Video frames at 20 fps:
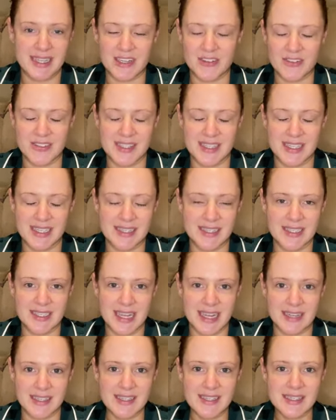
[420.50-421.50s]
interested in the
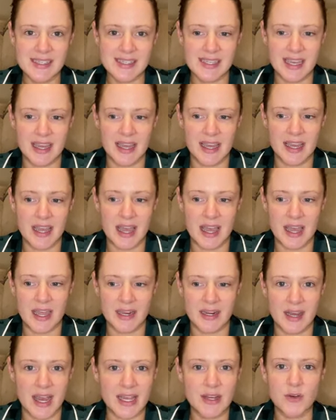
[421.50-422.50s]
tennis.
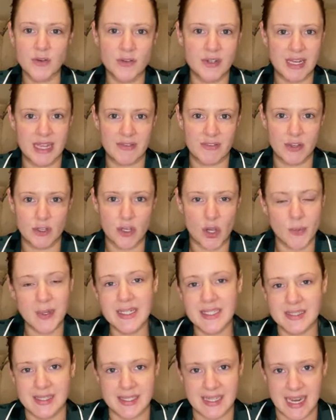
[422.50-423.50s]
And I couldn't even go
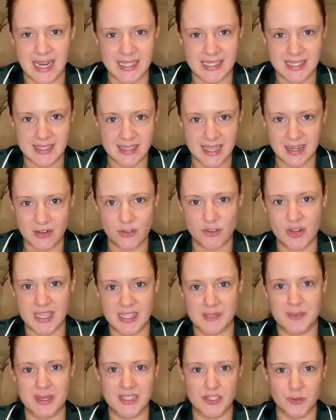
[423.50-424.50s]
into the tennis because I didn't
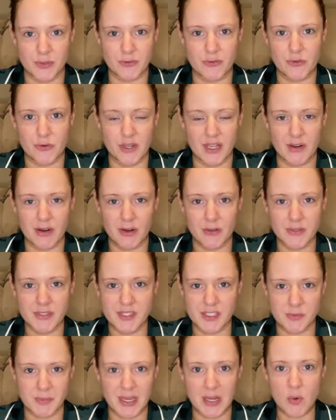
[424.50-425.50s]
trust my 2 and 4-year-olds
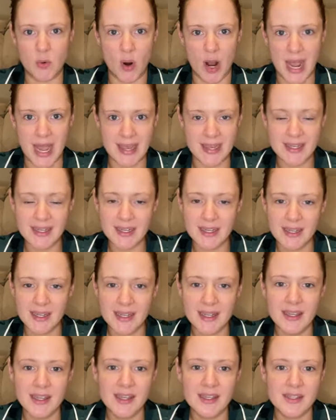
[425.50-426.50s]
to be quiet.
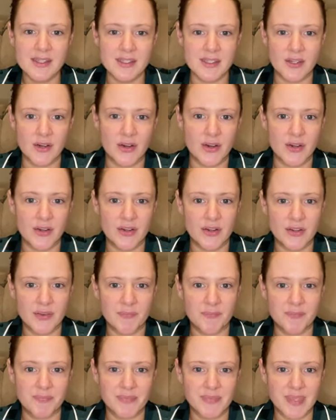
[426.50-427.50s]
So
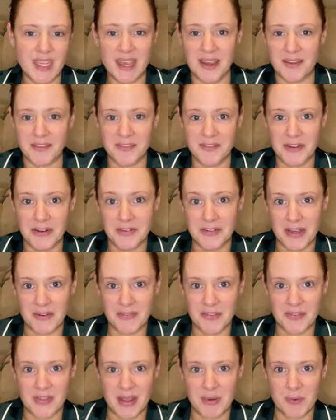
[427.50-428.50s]
yeah, fair enough
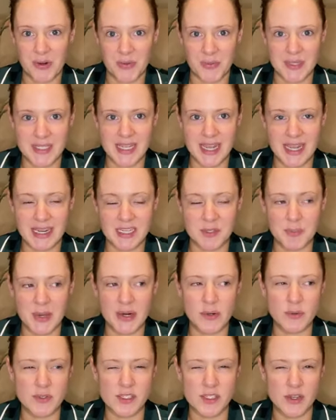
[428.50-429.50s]
that they want to attend,
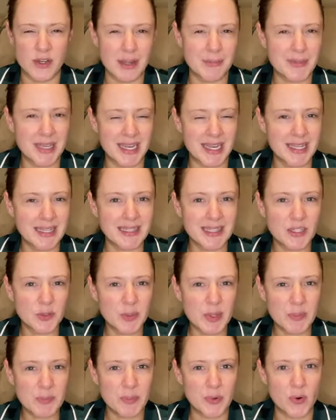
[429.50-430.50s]
but also I'm getting a little
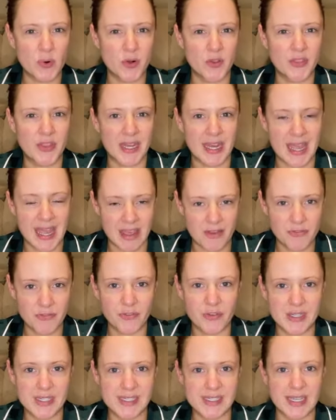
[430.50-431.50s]
bit bored that
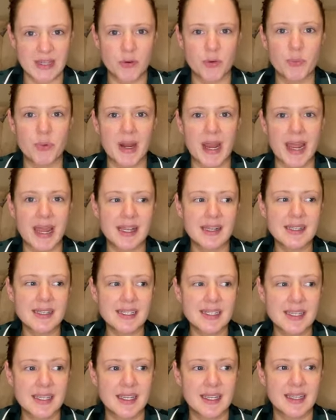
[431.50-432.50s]
every single
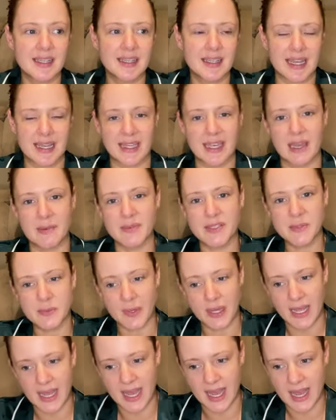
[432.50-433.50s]
brand, like Chemist
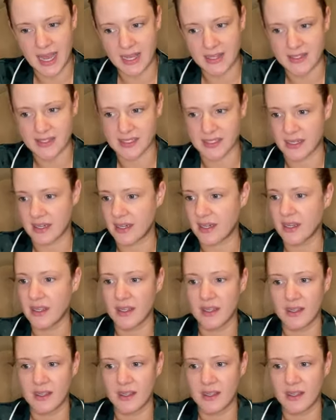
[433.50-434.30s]
Warehouse and